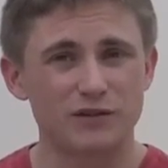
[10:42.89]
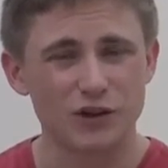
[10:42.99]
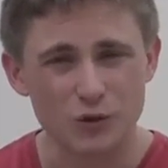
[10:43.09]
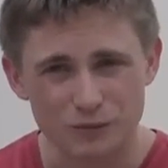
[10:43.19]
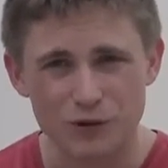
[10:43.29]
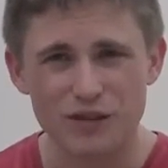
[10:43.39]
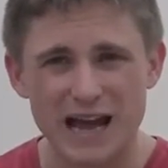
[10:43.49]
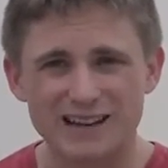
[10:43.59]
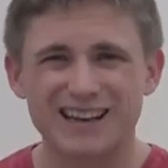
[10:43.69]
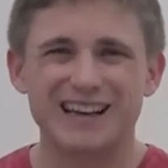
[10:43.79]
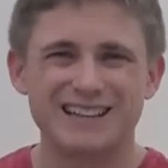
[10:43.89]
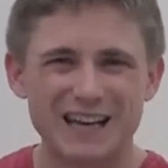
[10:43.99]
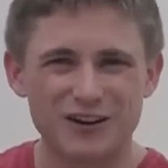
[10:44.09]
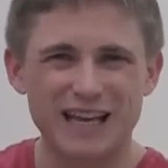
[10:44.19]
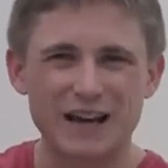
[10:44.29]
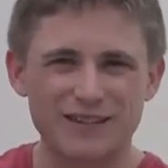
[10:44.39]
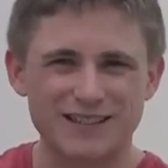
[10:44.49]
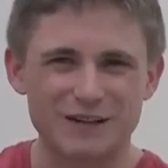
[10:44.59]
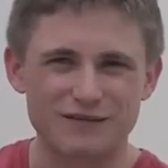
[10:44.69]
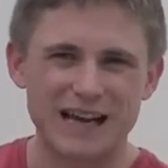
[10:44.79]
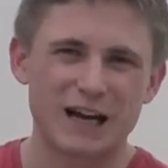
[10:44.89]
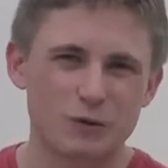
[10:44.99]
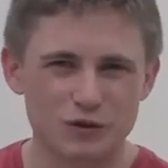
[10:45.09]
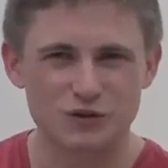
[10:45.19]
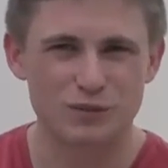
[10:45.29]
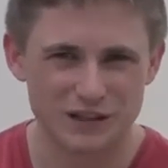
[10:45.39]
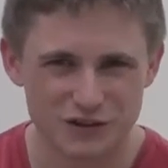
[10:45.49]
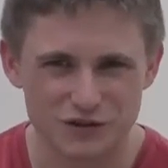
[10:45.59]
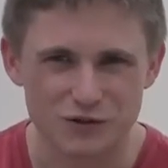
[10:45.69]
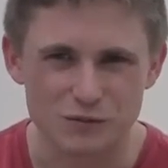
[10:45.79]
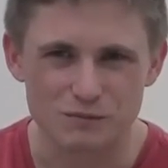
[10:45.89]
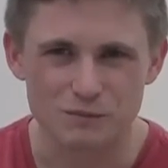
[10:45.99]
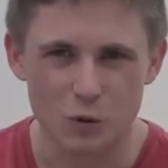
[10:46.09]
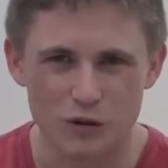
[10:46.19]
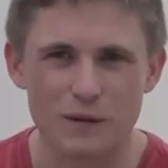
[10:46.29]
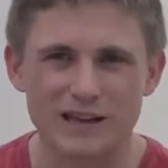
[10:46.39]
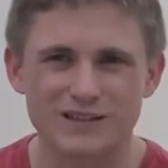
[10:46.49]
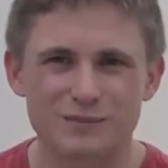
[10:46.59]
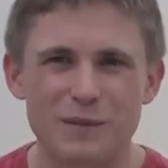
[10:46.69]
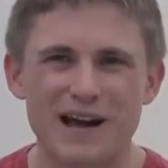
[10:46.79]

So with that, take good care of yourself and I will speak to you soon. All the best. Bye-bye.